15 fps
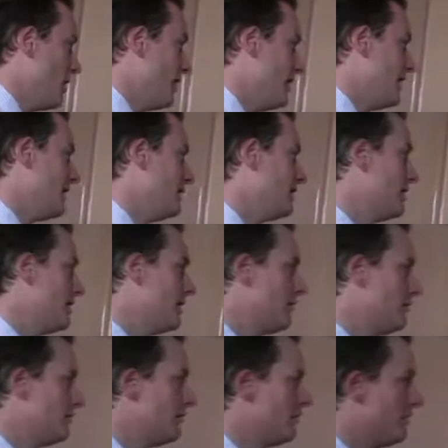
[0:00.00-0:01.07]
The
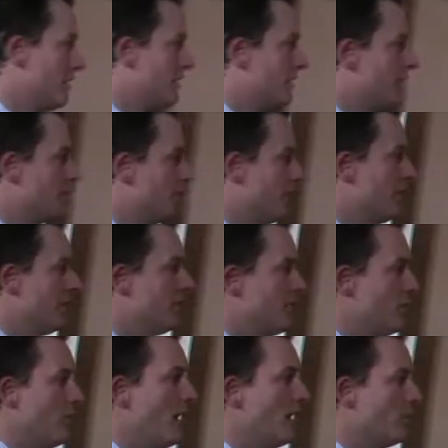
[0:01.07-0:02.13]
the thing that
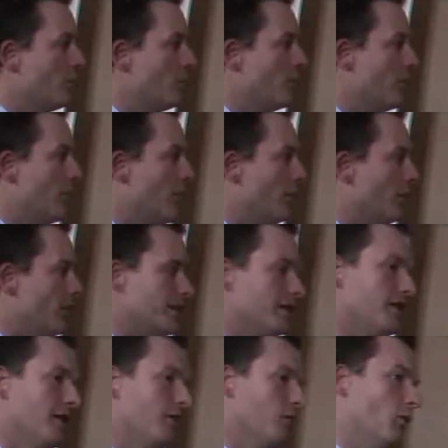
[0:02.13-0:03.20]
you might not be aware of is
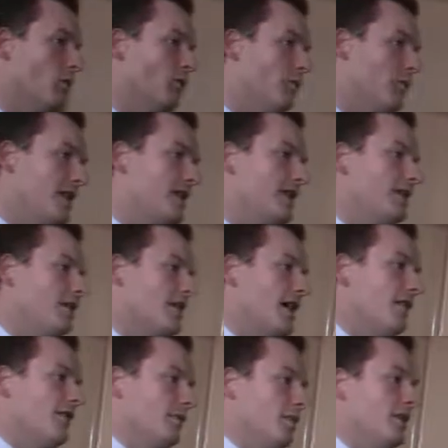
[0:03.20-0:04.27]
that BD UK
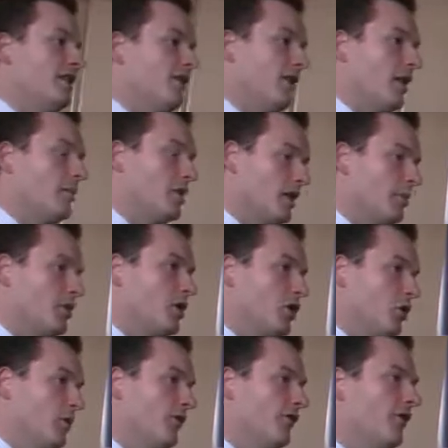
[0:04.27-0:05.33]
have been developing a
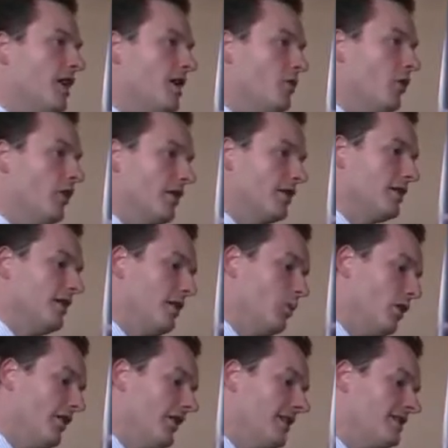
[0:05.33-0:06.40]
procurement framework, and
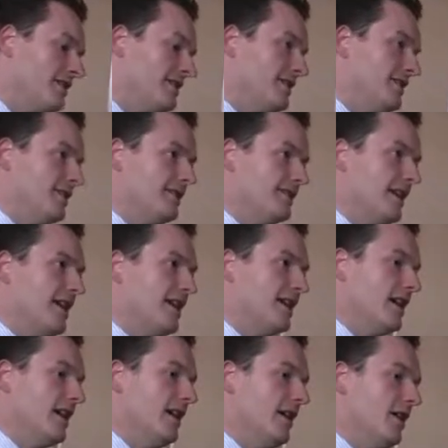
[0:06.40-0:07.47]
what that is, it's a,
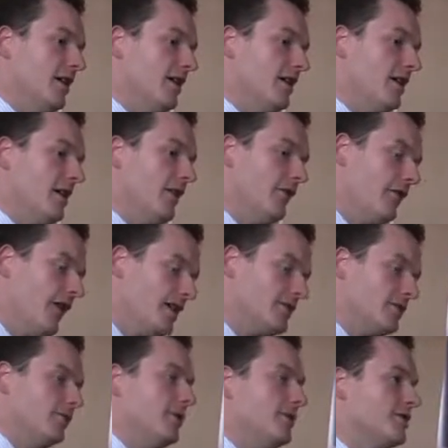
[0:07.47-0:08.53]
uh, a
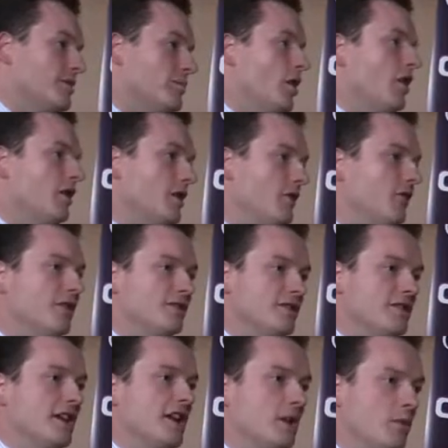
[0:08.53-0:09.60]
faster route to market for us
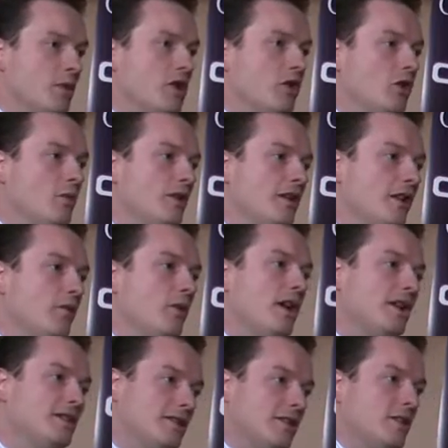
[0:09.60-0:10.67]
to take a procurement. If we
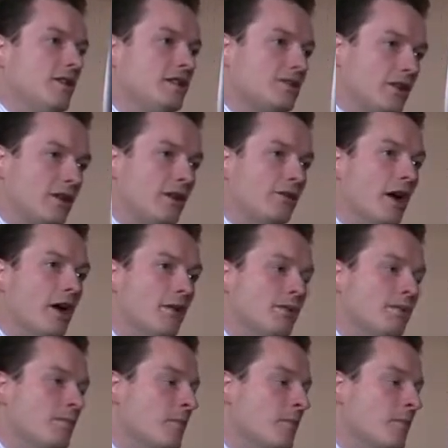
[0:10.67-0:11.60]
had to do this on our own,